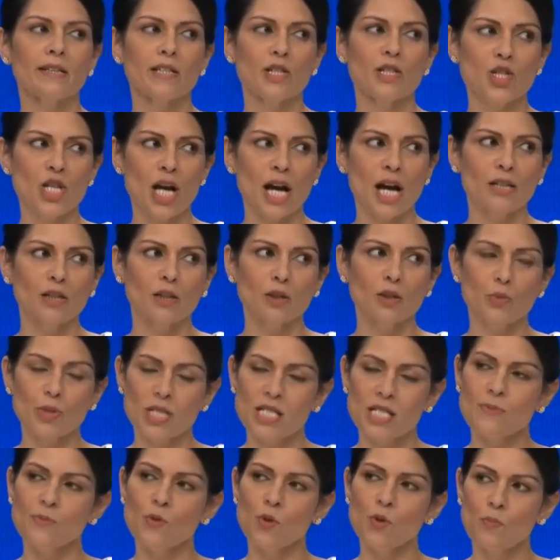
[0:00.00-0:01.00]
in the Channel
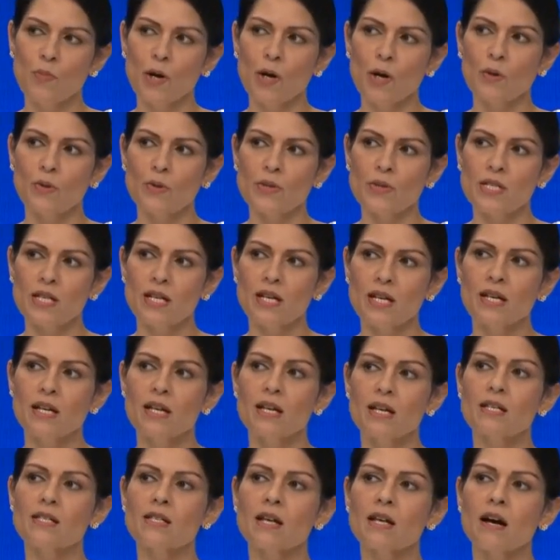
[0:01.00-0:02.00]
with small boats
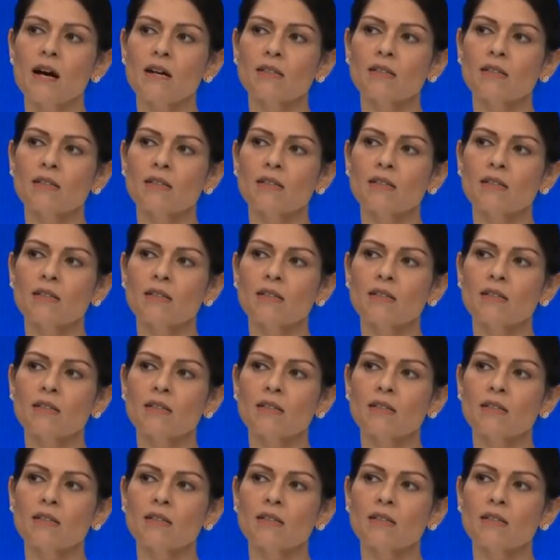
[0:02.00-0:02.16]
is